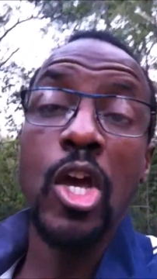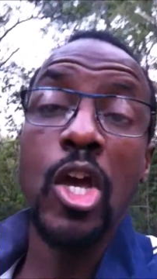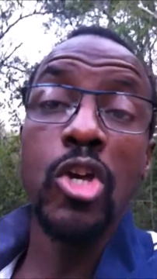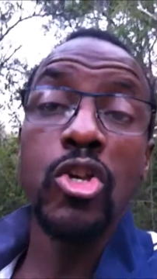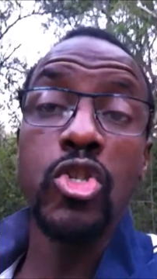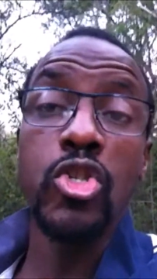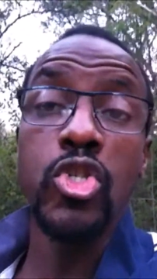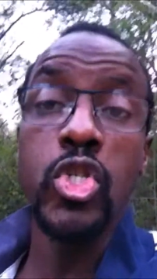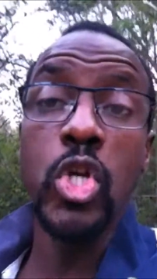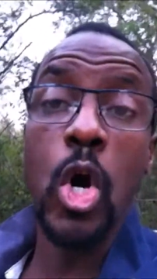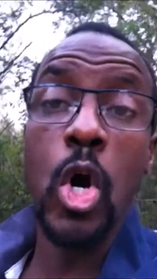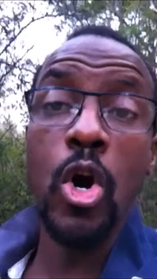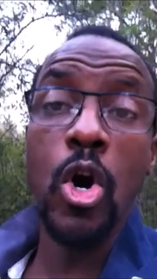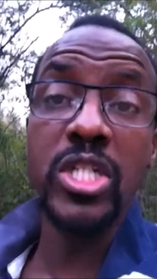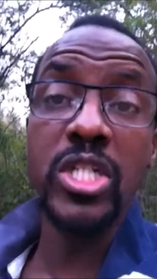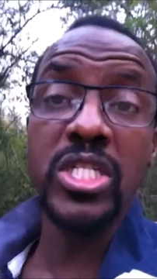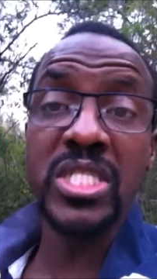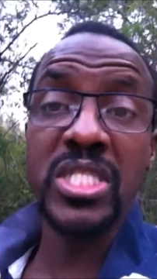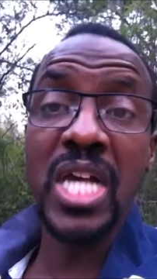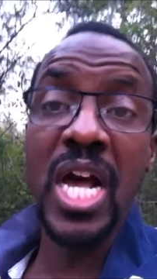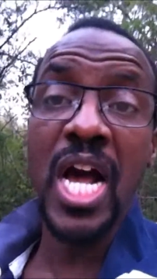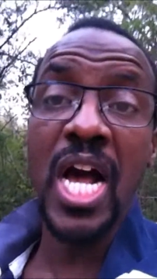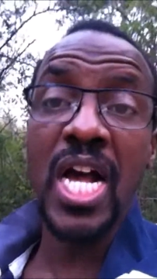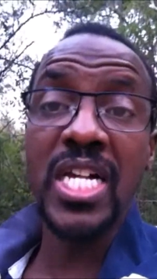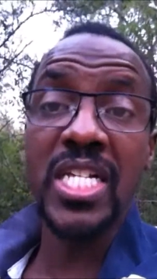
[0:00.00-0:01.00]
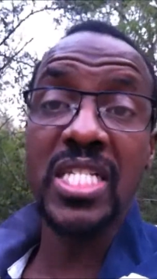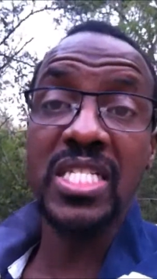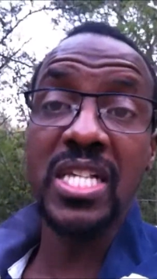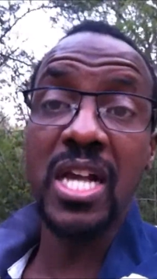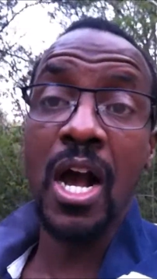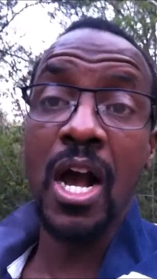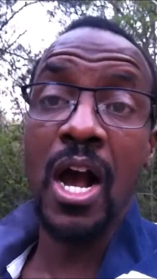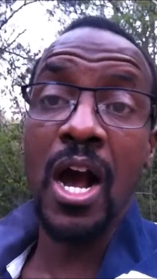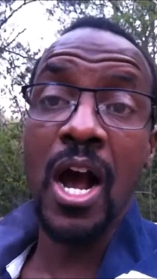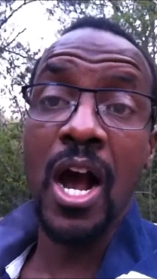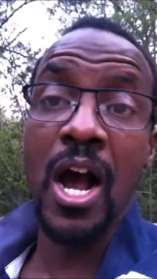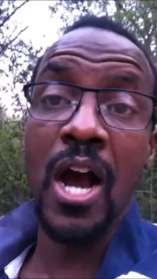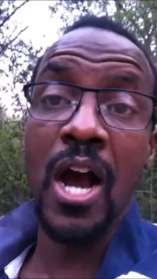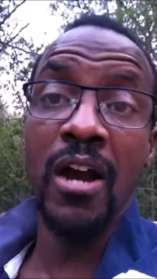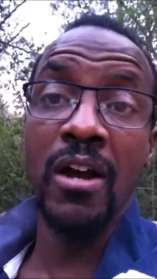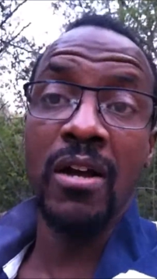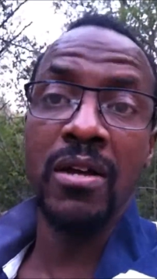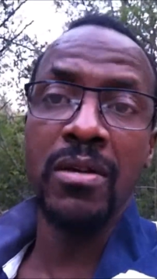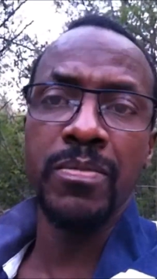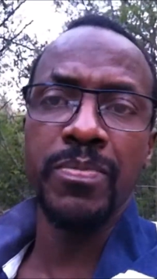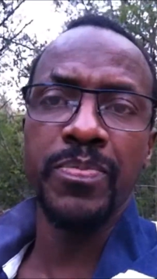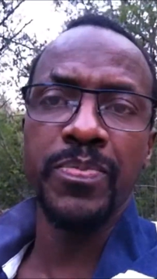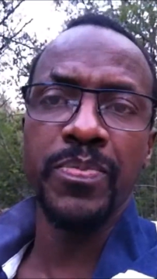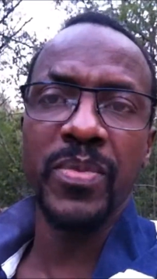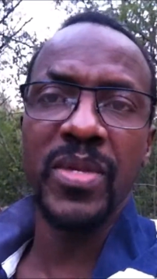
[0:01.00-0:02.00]
Yolk sacs are
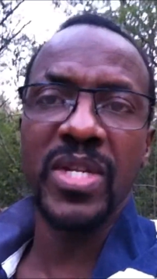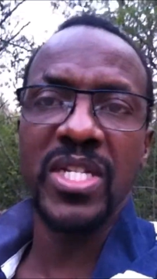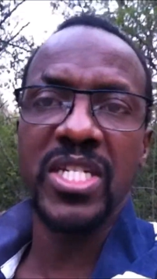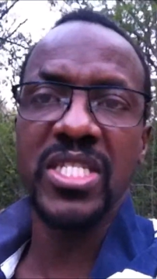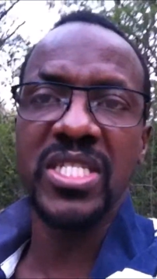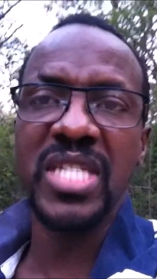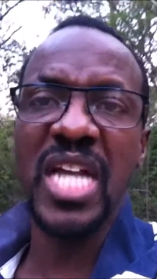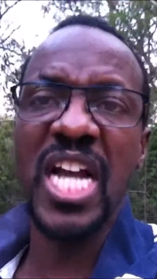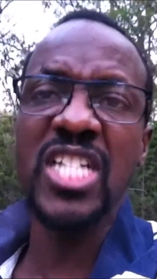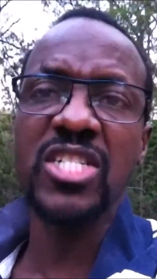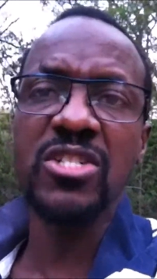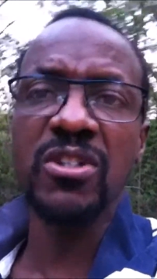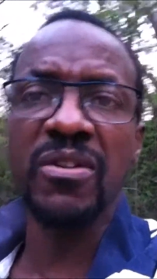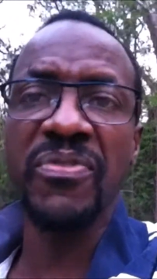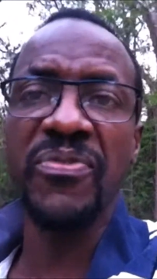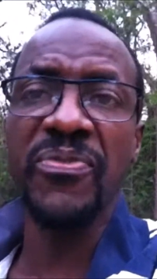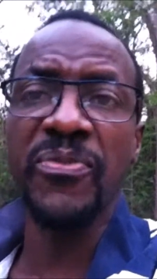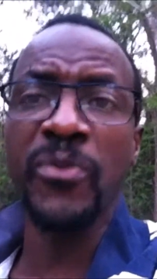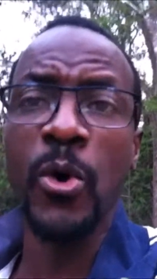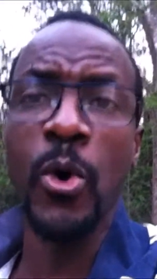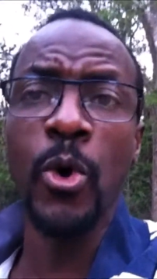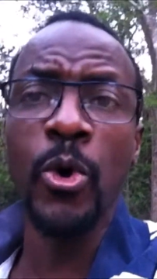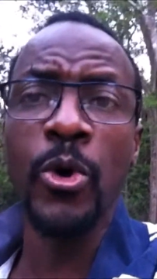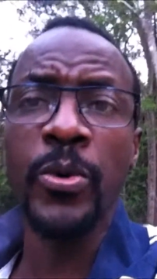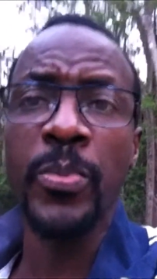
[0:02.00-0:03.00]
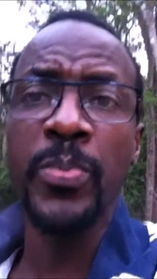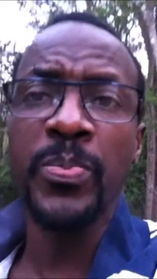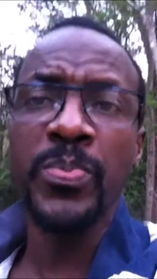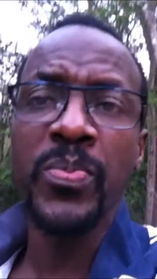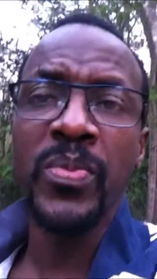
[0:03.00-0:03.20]
stash of food